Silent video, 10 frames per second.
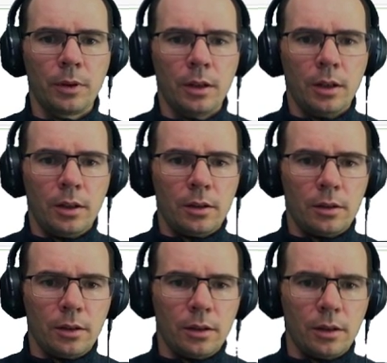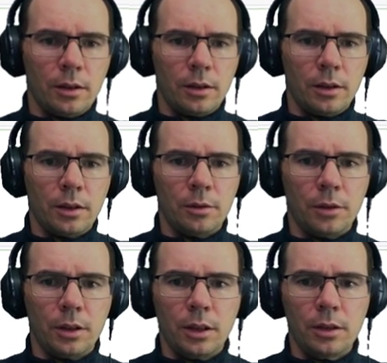Now, it
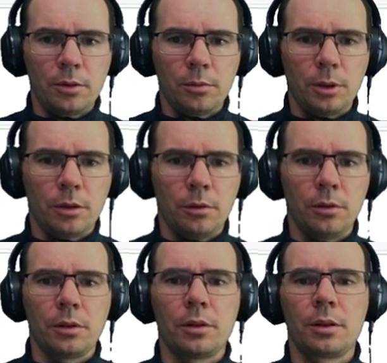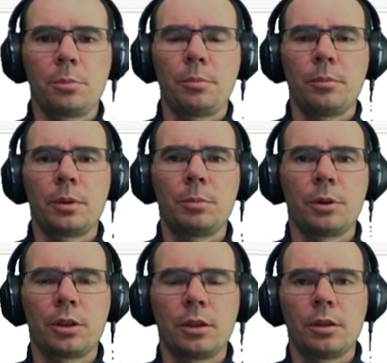has to be called in a
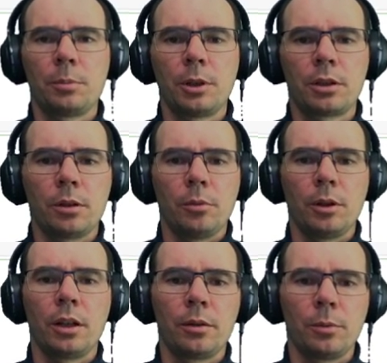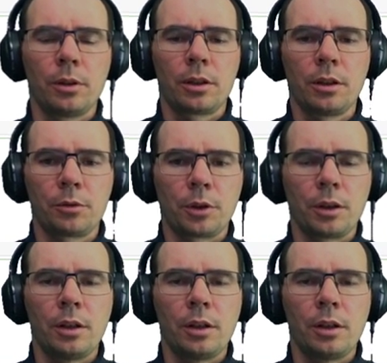special way, and we'll cover